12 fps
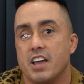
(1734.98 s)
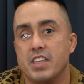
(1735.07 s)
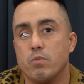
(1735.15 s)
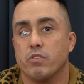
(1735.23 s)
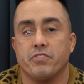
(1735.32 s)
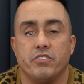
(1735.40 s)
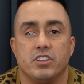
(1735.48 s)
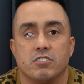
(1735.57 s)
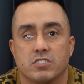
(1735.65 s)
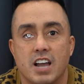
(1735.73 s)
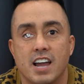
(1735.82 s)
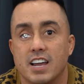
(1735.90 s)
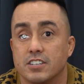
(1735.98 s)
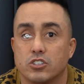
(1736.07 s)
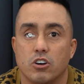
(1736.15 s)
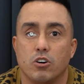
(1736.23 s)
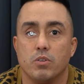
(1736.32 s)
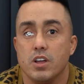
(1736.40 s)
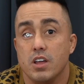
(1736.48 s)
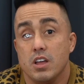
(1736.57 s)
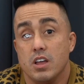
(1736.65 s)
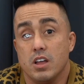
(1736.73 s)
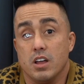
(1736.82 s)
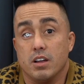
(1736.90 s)
and they weren't fulfilling those guidelines. So
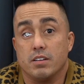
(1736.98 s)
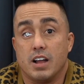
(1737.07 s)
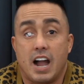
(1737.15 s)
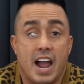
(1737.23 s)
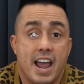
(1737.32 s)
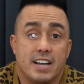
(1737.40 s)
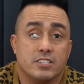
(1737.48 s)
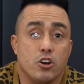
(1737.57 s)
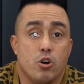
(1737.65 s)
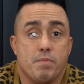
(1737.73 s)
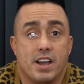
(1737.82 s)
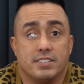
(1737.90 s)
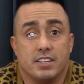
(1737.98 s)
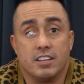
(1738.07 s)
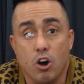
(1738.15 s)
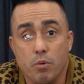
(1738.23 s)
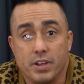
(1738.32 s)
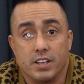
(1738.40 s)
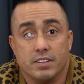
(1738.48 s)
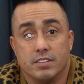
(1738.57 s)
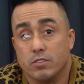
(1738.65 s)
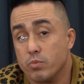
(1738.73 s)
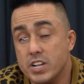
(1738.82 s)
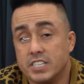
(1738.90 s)
I asked Gomi, I said, Gomi,
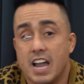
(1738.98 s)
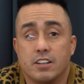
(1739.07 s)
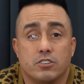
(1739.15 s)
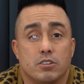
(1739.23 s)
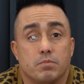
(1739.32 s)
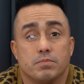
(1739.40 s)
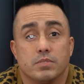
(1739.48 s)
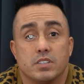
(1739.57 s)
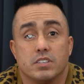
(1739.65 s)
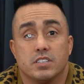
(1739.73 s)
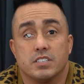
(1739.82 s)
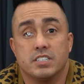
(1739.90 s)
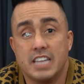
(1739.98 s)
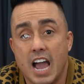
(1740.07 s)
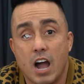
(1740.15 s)
reach out to them, see